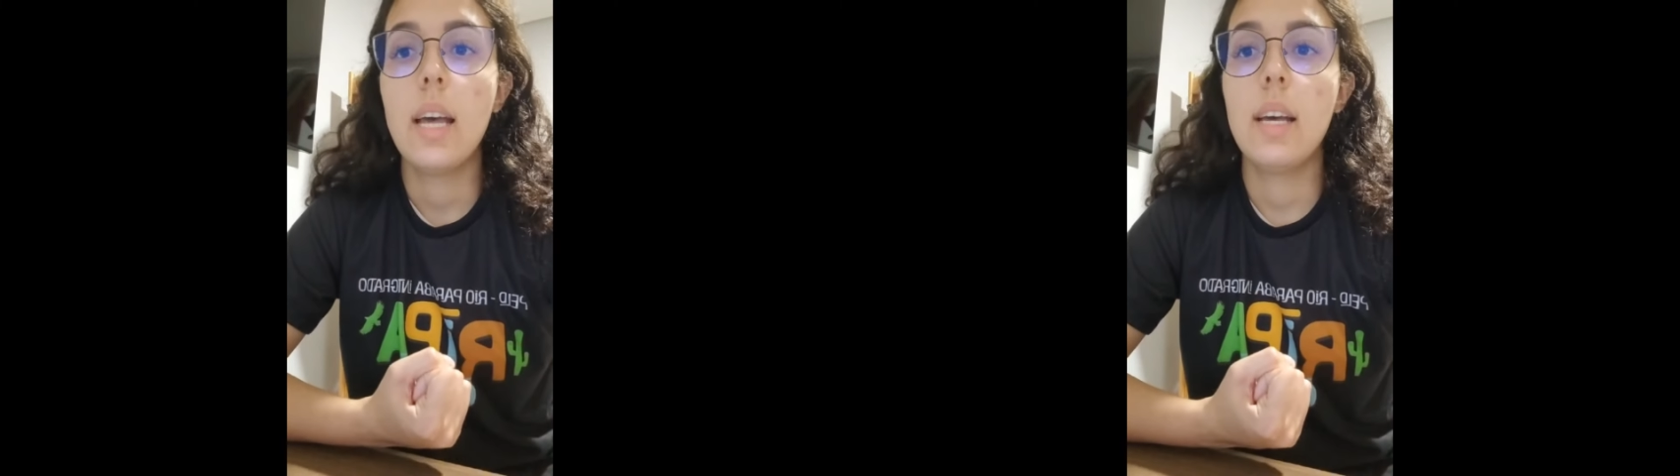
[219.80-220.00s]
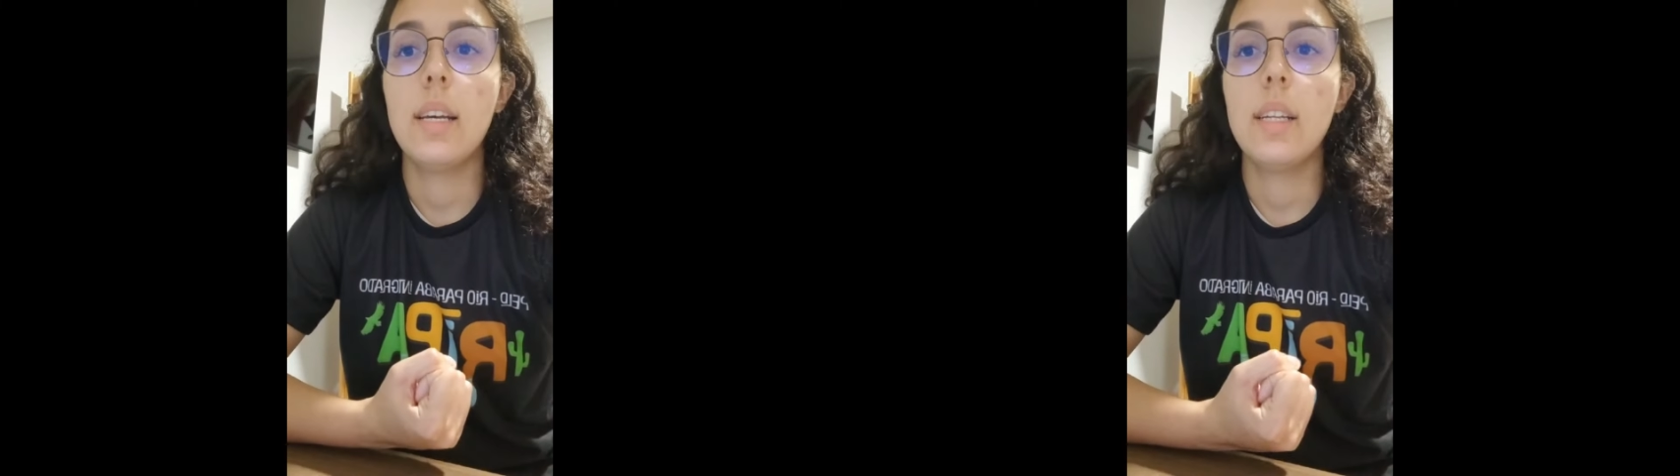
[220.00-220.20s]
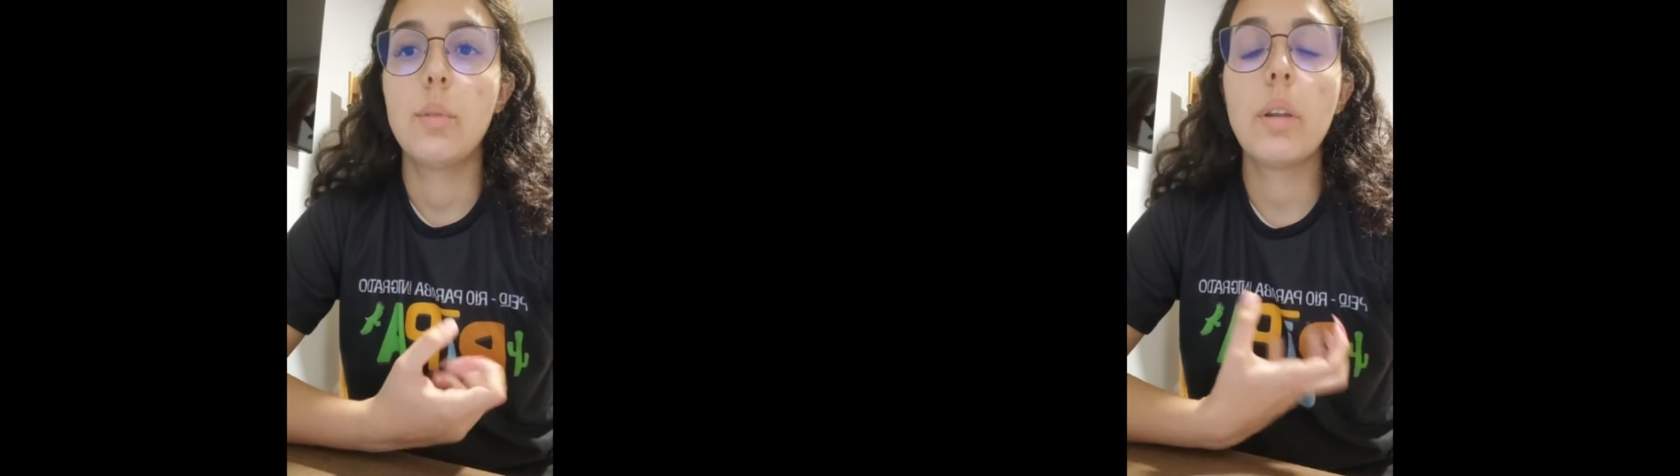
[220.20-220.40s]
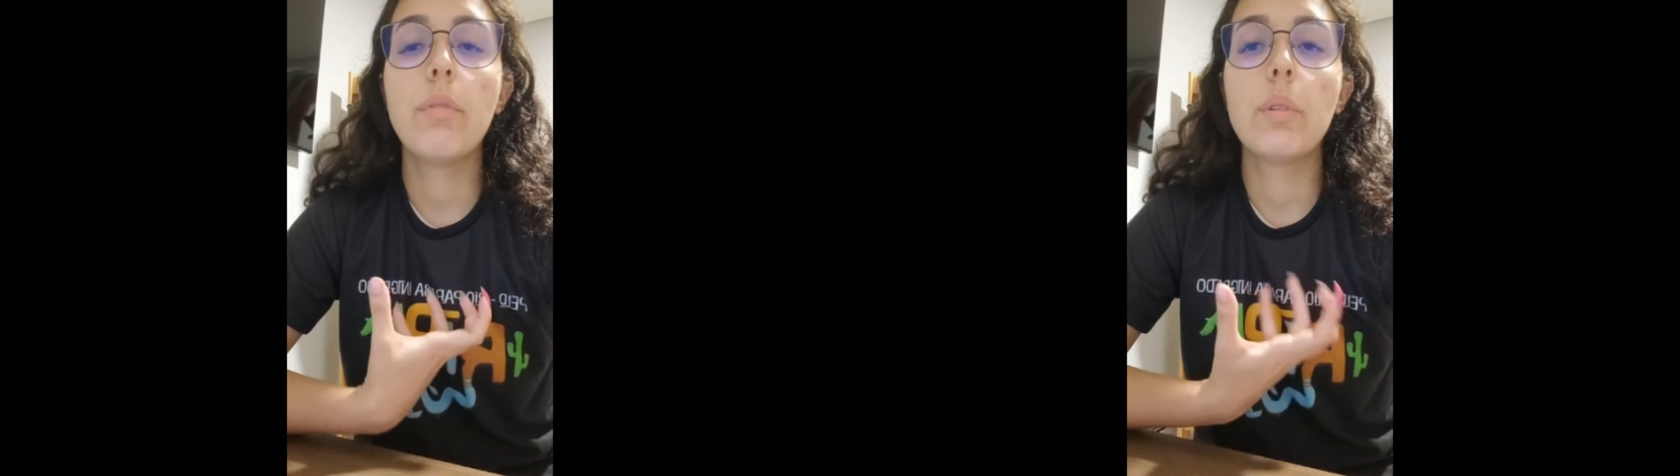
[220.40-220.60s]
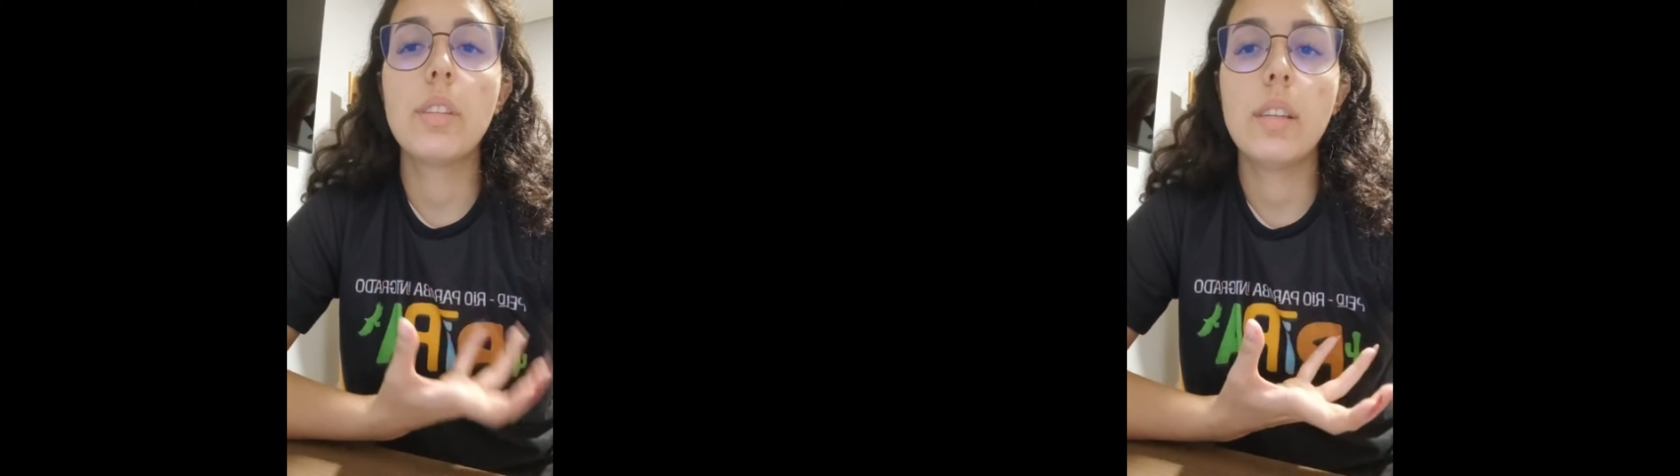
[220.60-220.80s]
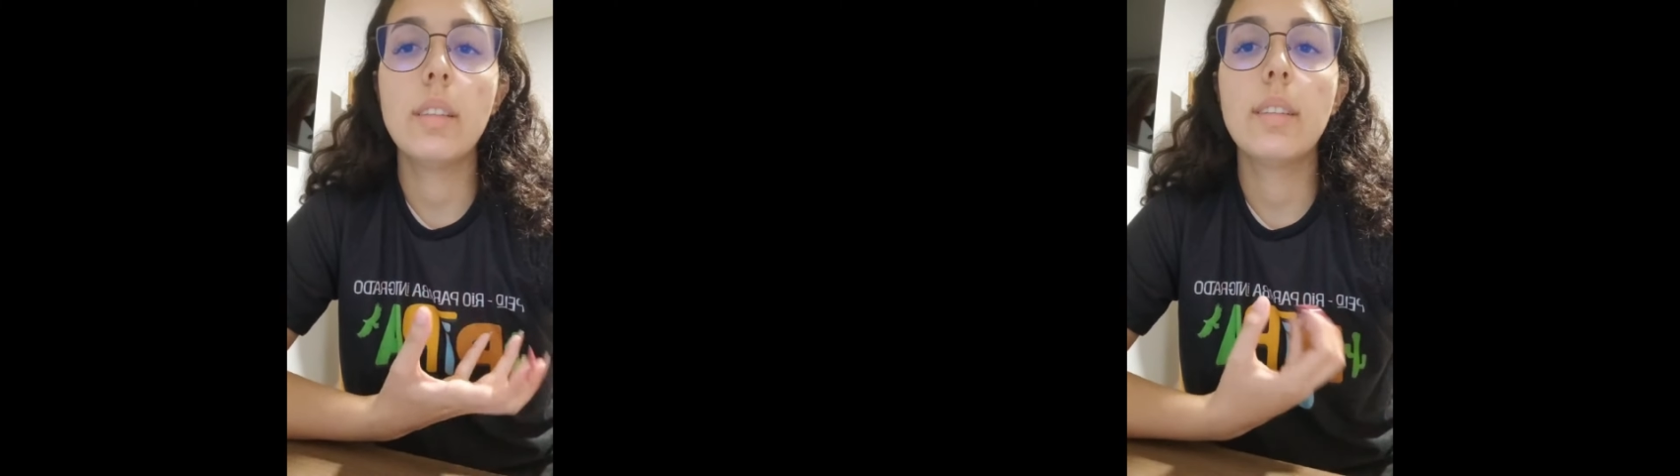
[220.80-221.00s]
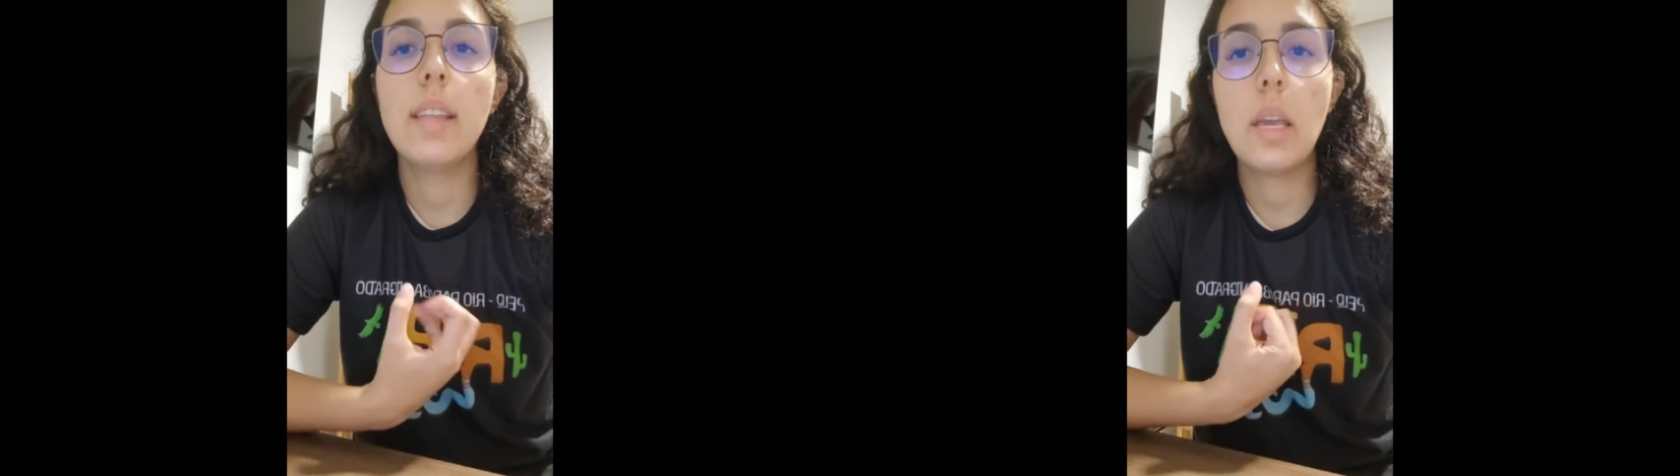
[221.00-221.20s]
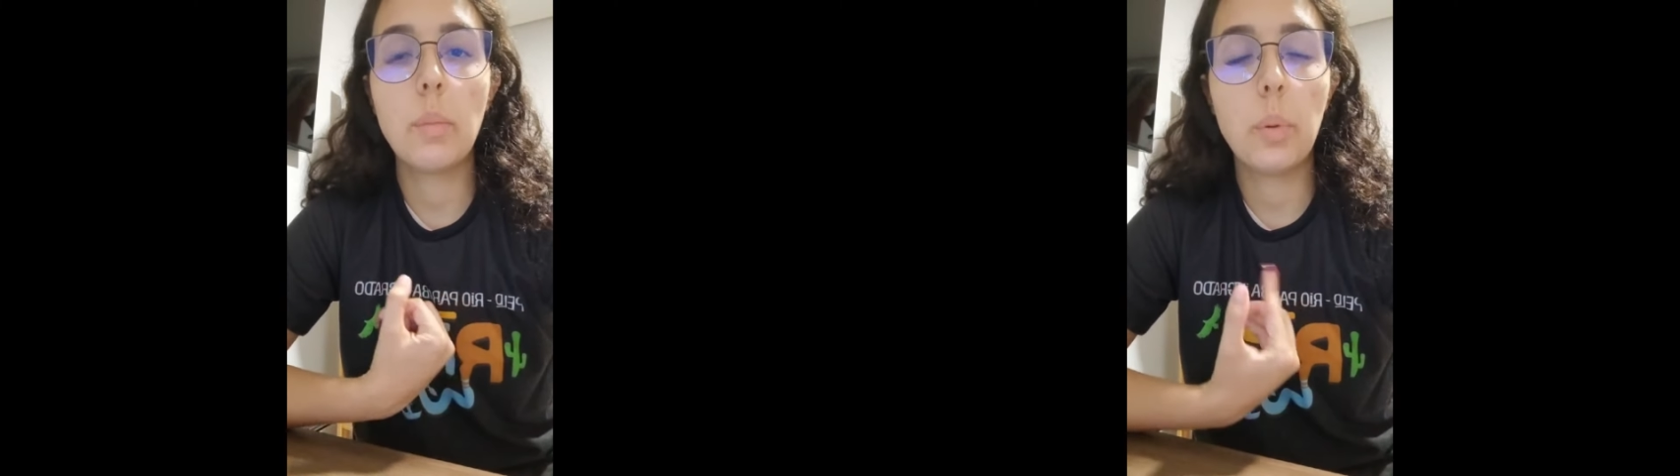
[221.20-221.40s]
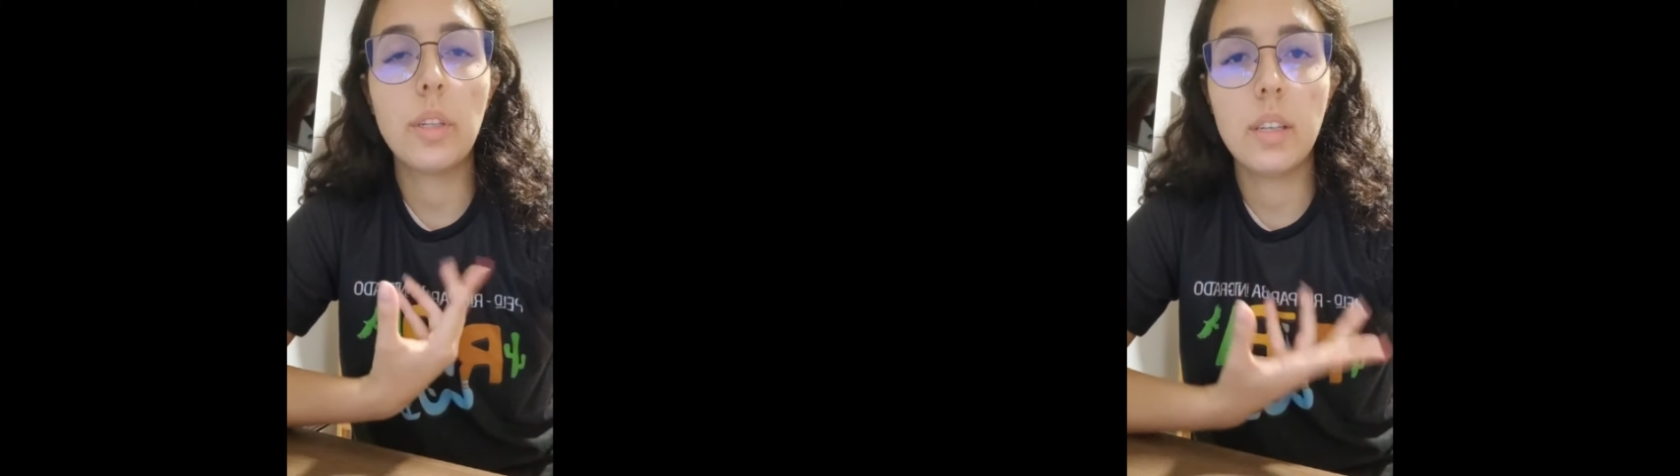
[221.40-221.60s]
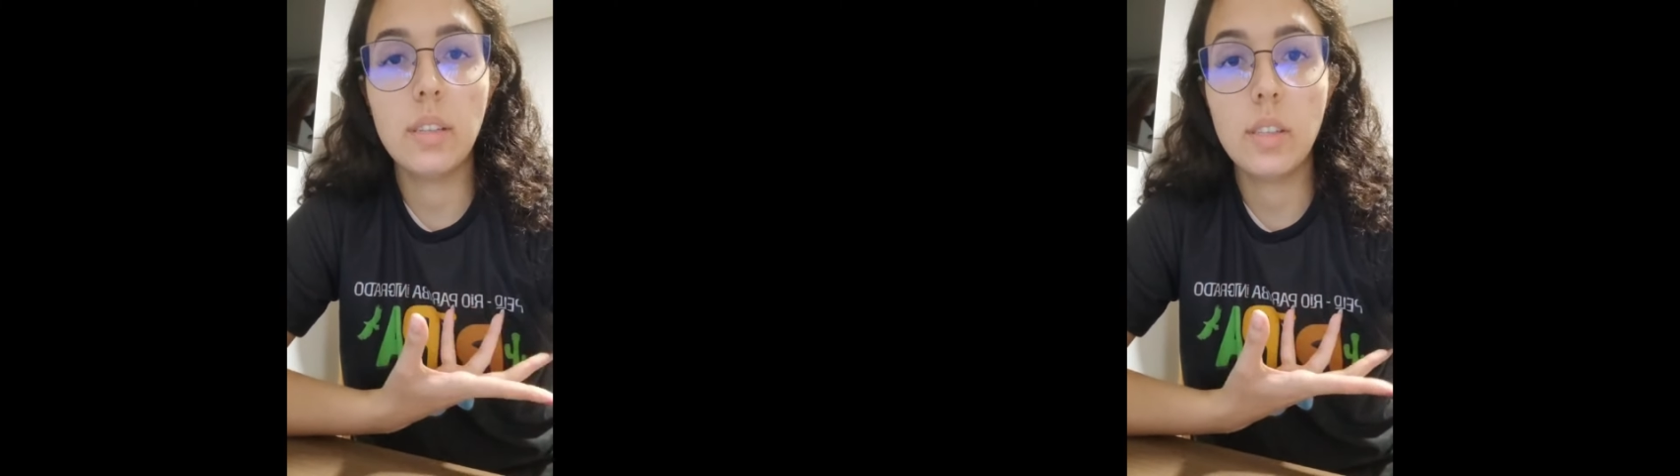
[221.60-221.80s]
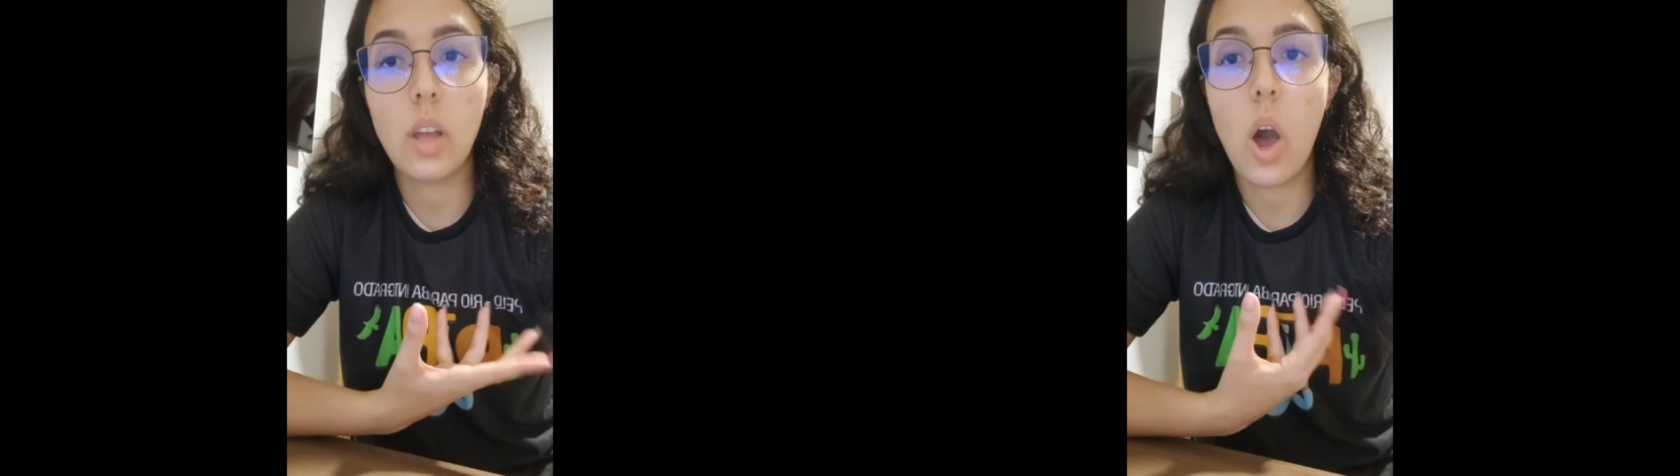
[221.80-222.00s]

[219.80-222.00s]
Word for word: and reinforcing the importance